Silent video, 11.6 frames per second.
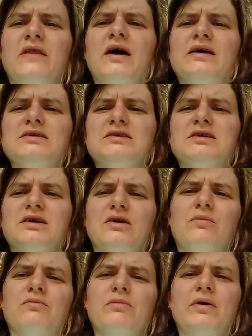That is
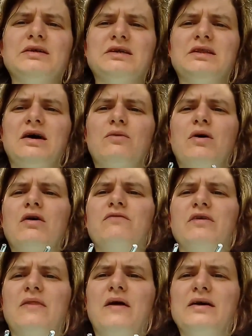compromising their
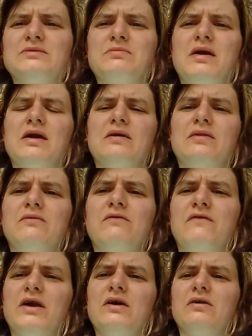welfare. That is making them
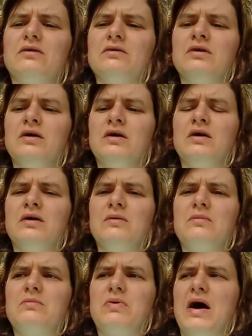feel
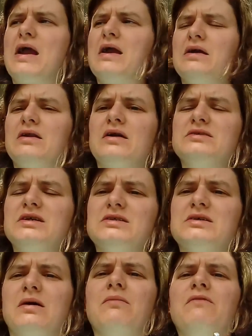pain and
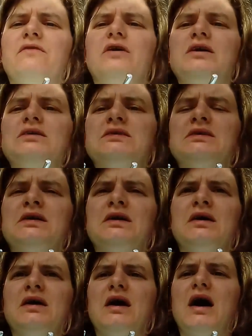discomfort
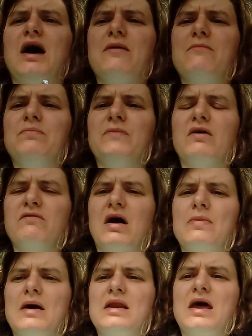
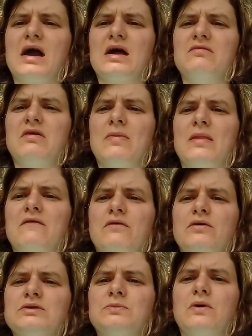around their neck and around their
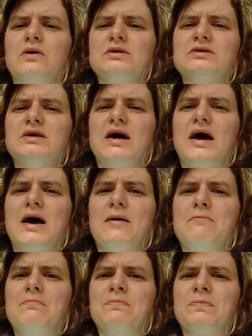voice box.
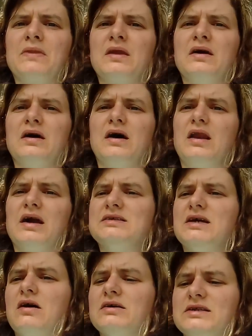And like I
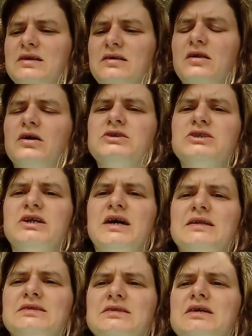say, I didn't lunge
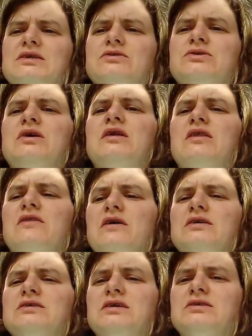against this or do any other
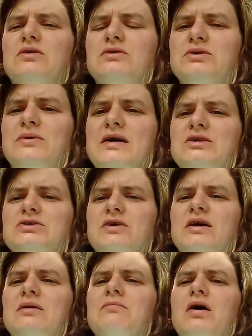things that dogs who are in
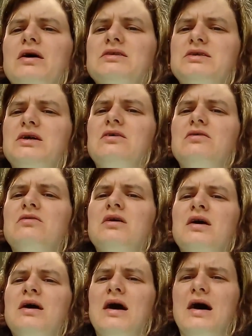training might do.
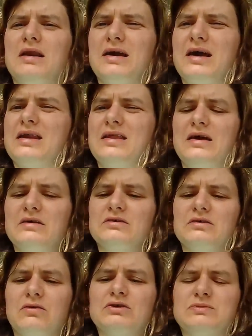And again,
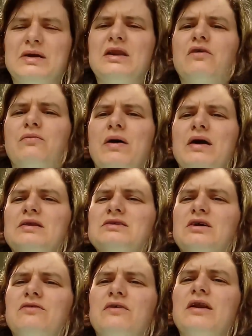it caused me enough pain and
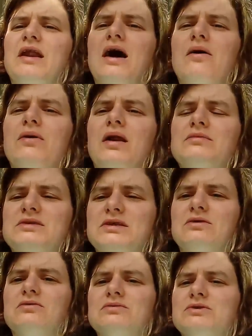suffering now, and I'm
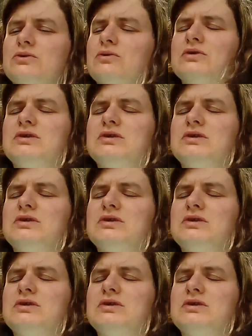still sore.